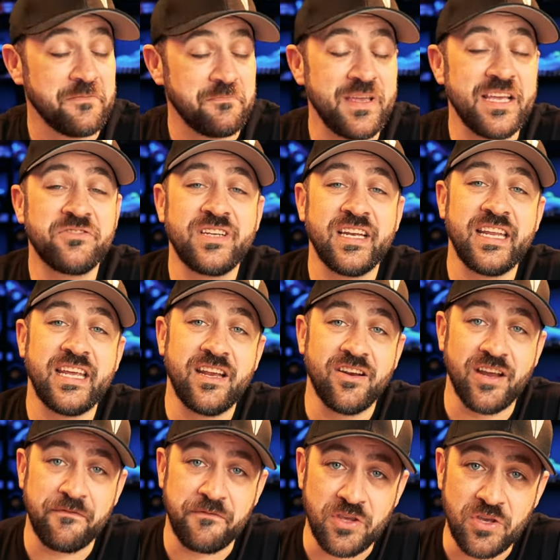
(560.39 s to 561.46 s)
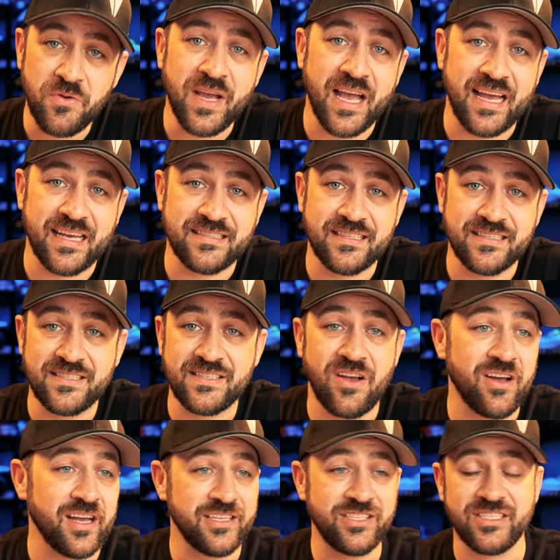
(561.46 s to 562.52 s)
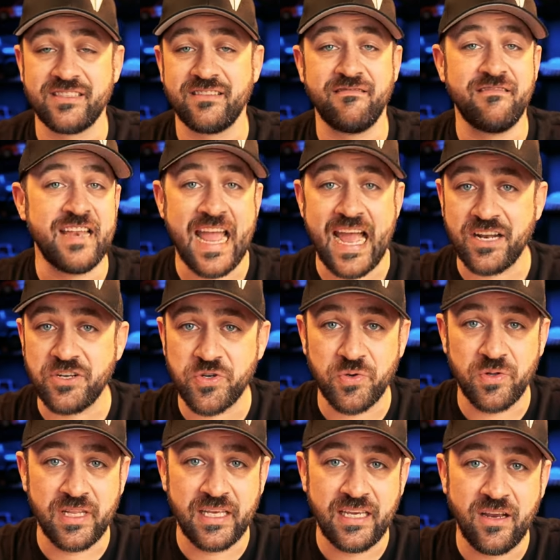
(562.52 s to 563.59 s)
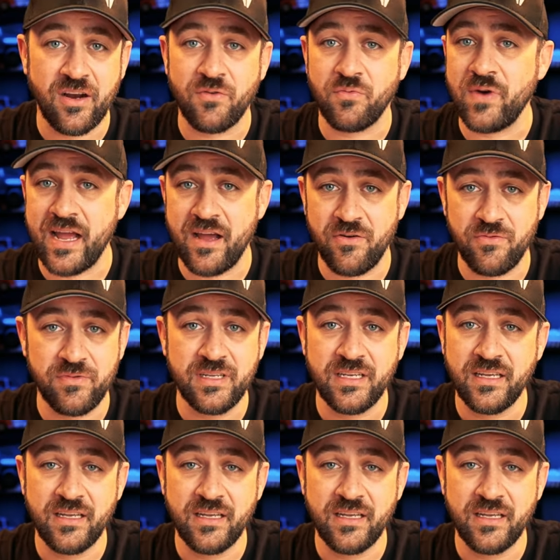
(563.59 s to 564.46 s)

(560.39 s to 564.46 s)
Be interesting to hear if you guys saw it just naturally around